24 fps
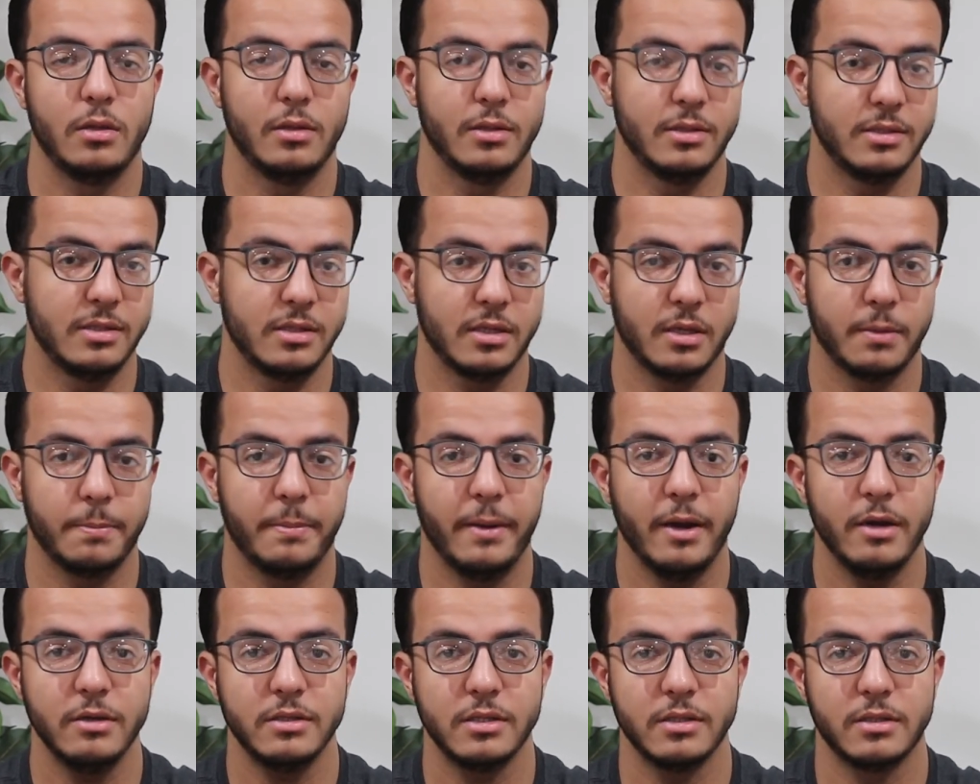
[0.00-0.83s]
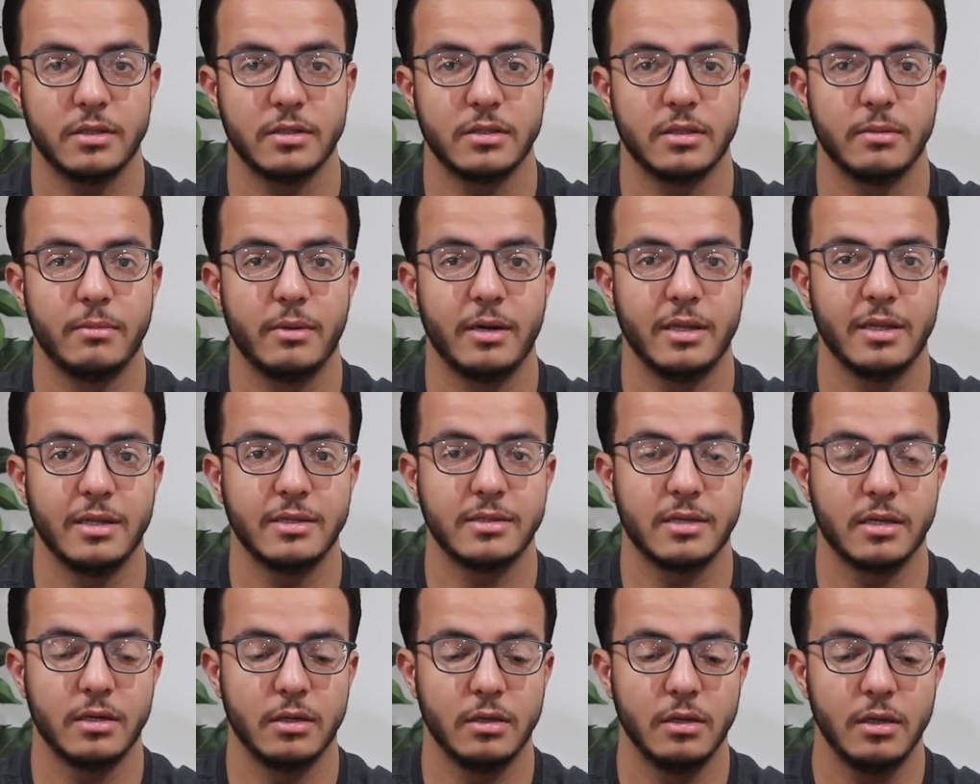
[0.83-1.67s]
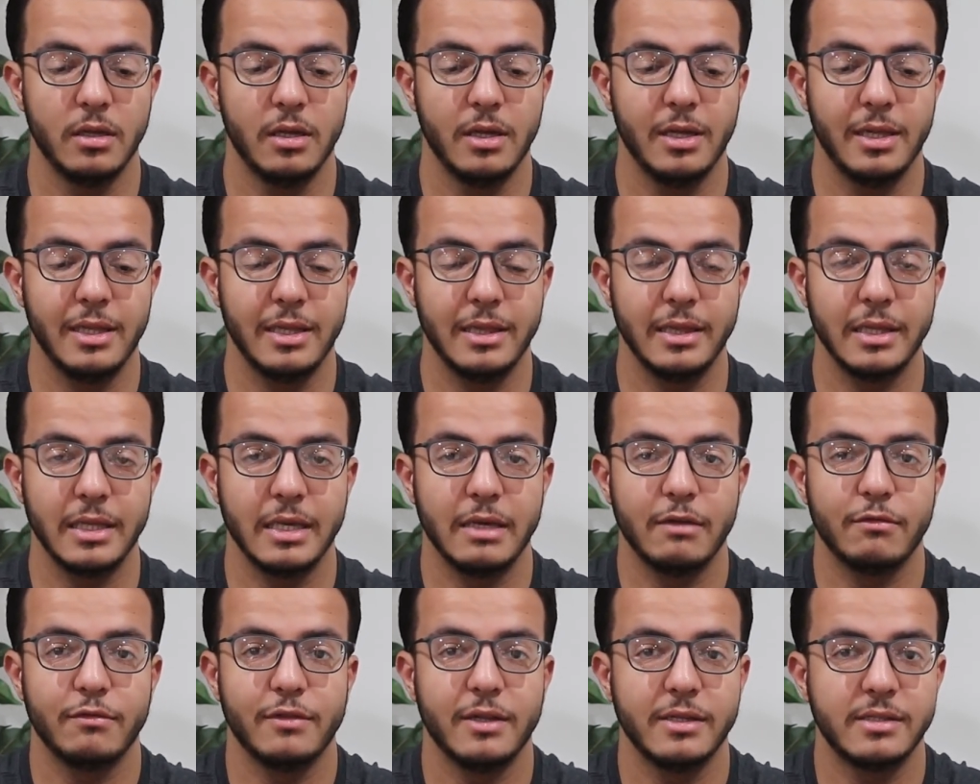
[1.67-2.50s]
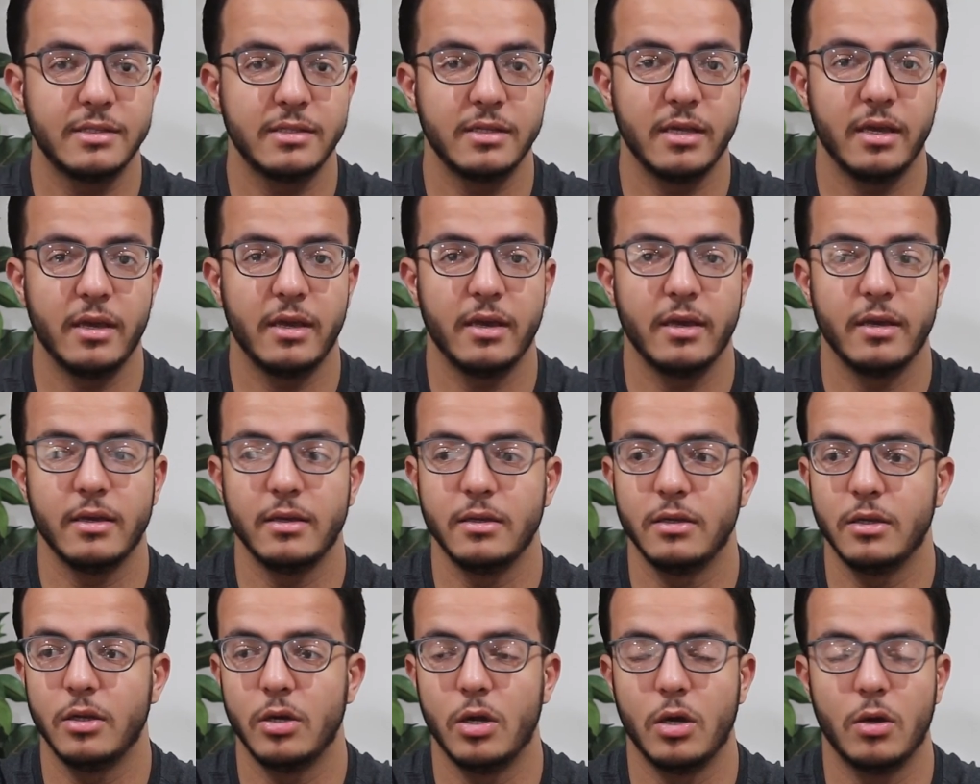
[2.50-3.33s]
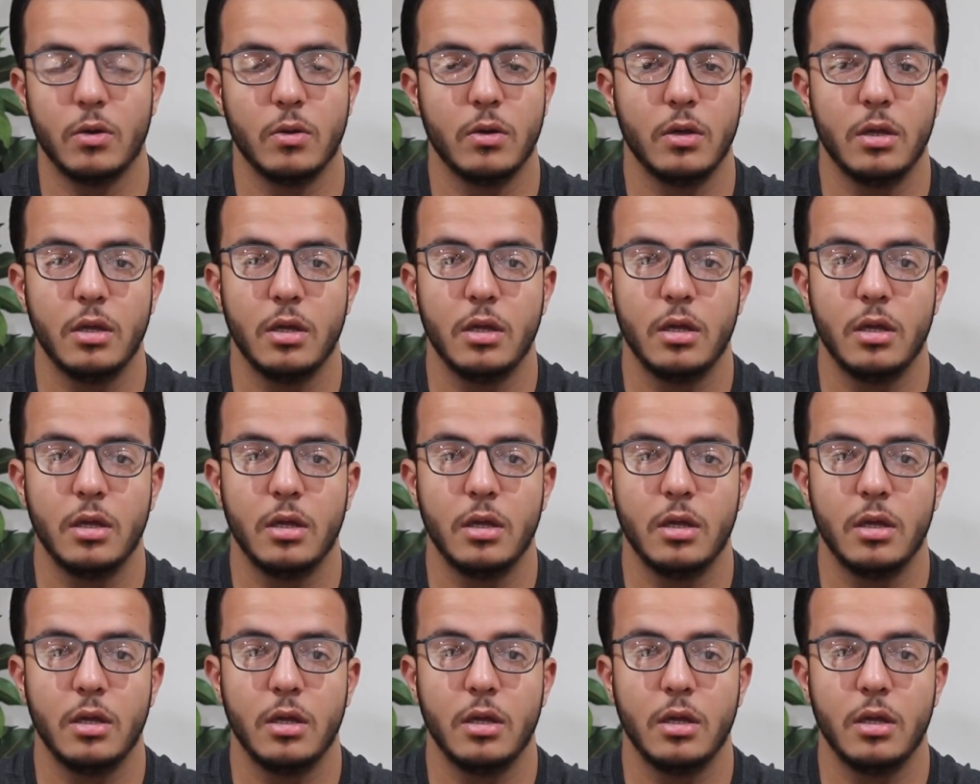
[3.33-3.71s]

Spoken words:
This is in comparison to somebody that's going to leave, let's say, you know,